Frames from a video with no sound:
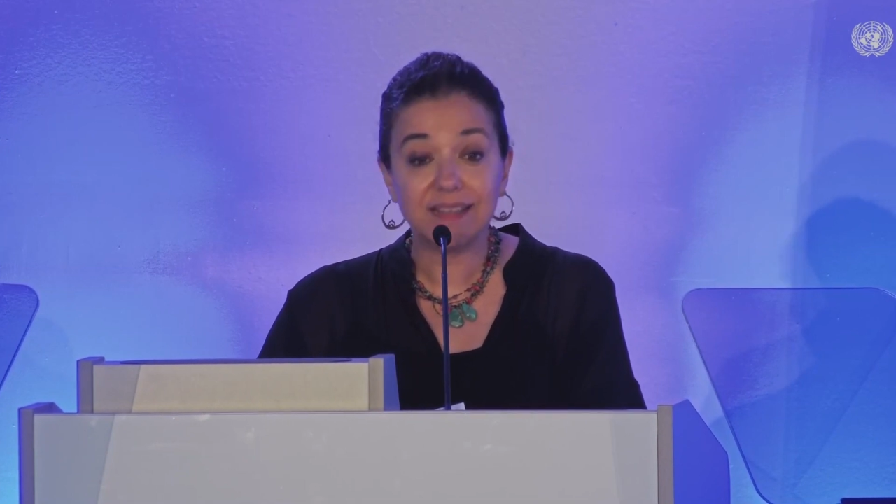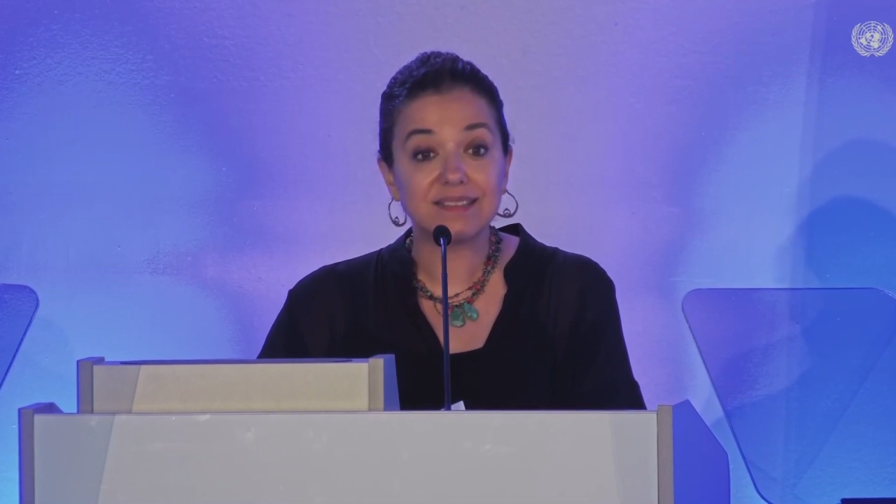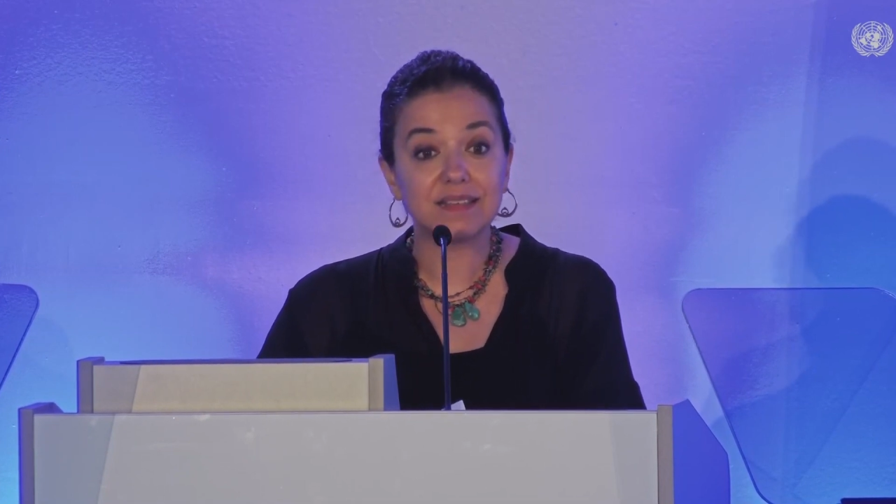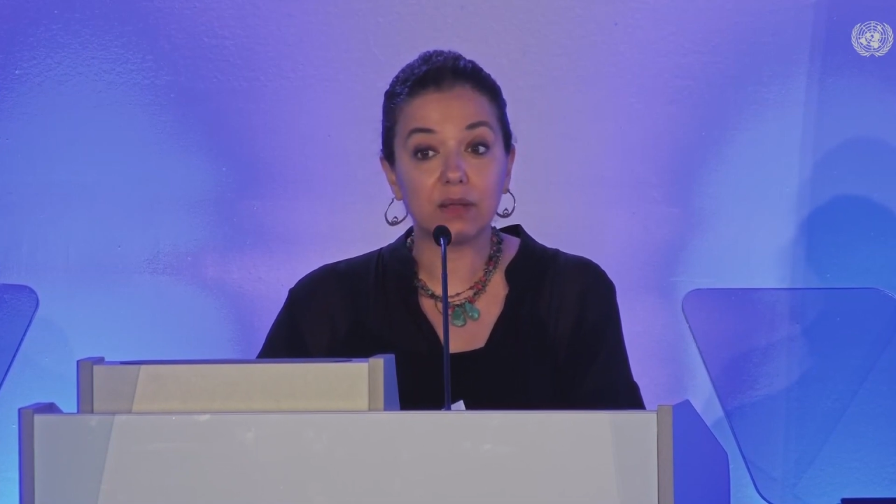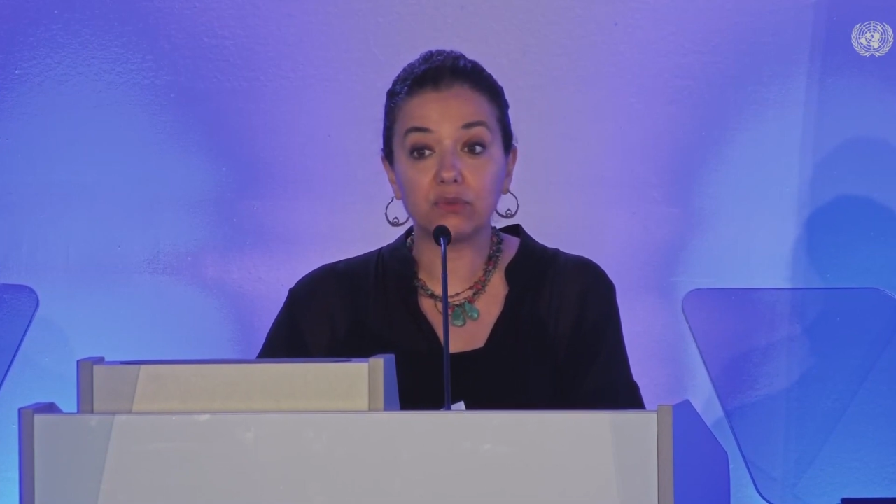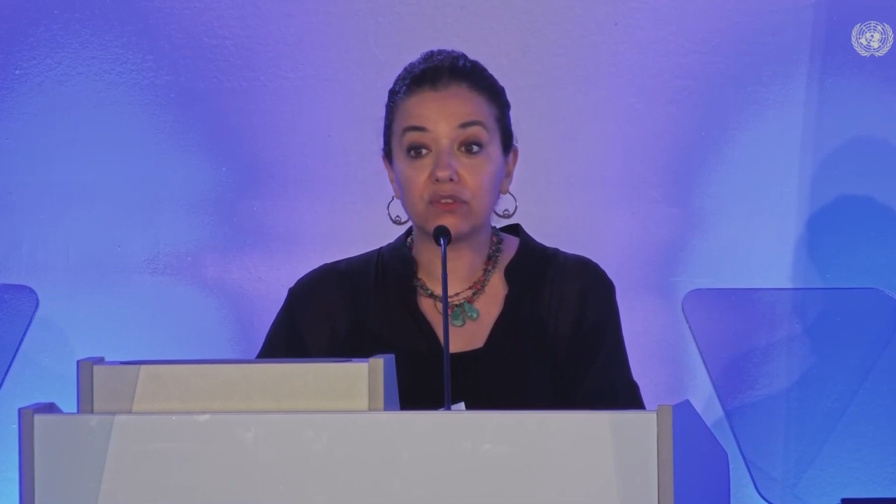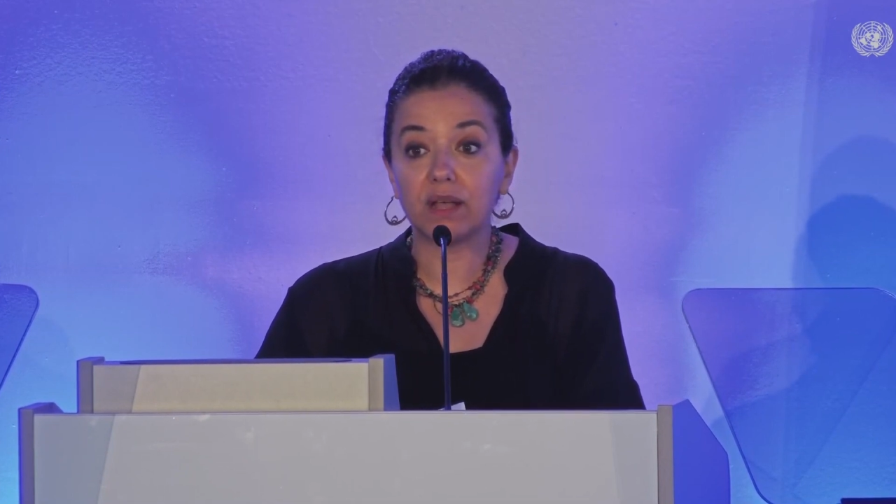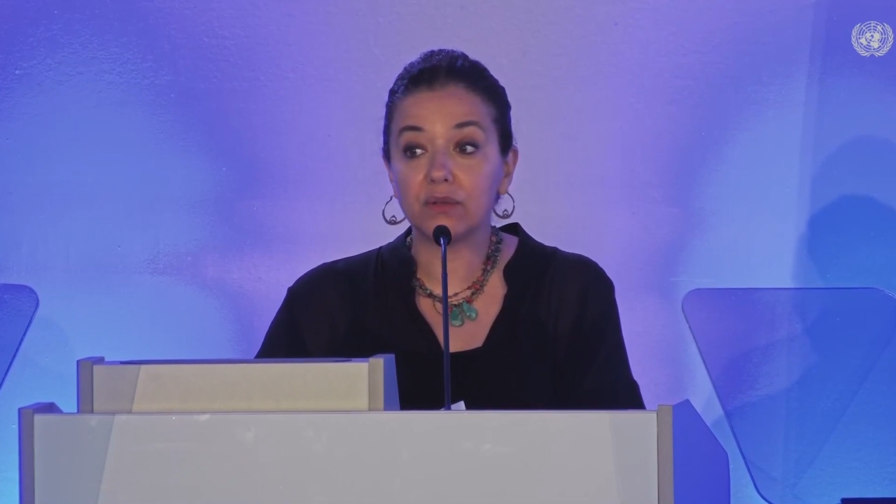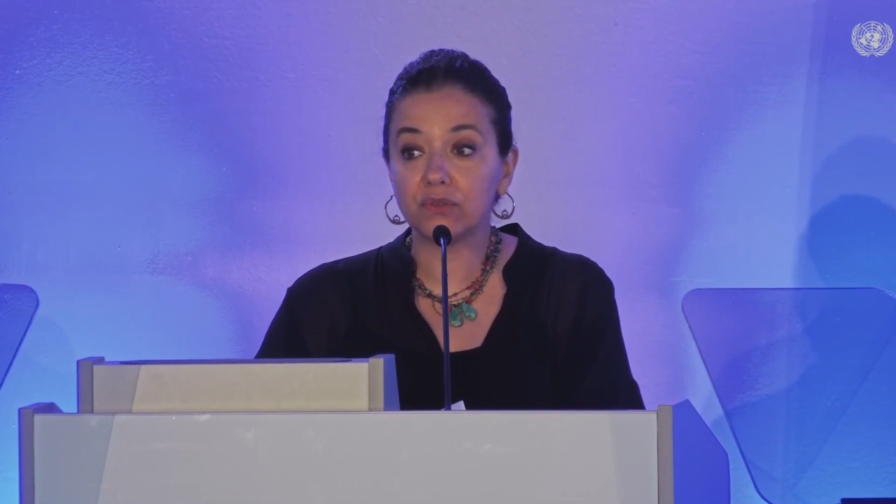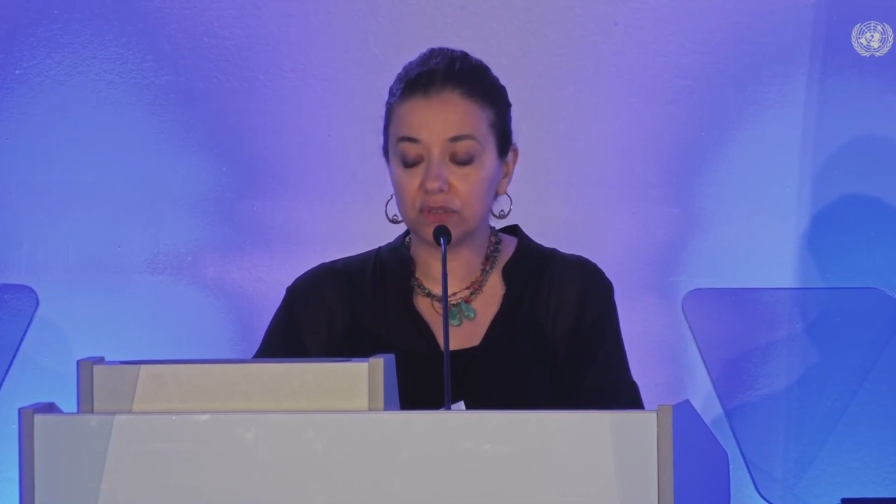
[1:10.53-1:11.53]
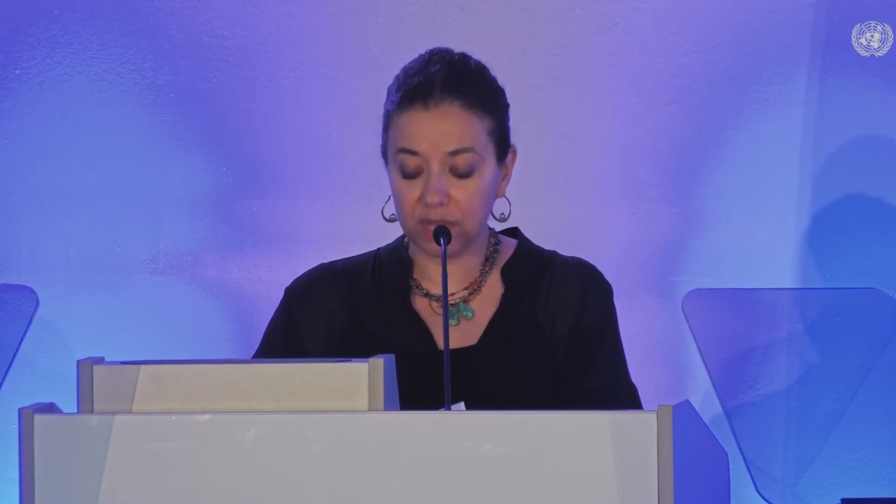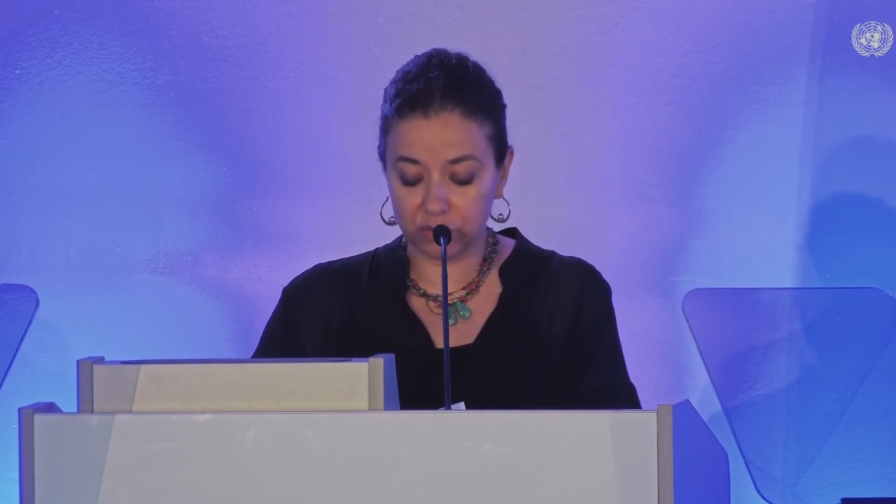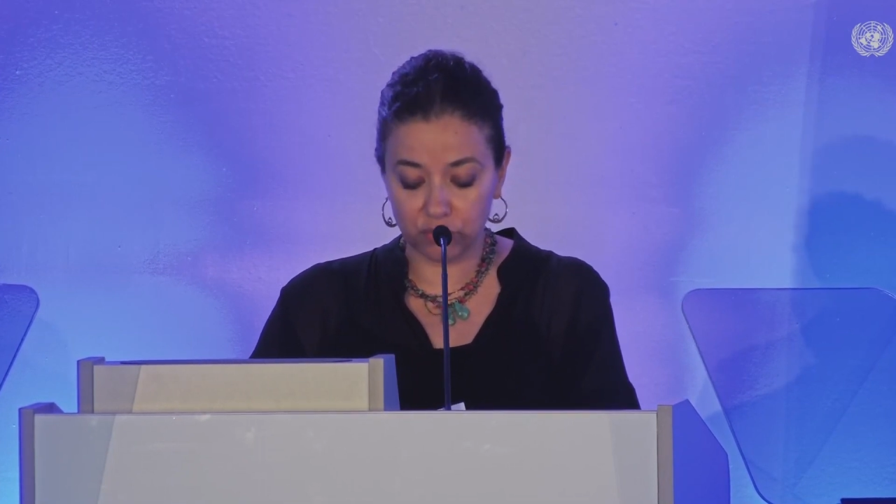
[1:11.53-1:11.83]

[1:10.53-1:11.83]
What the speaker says: South-South and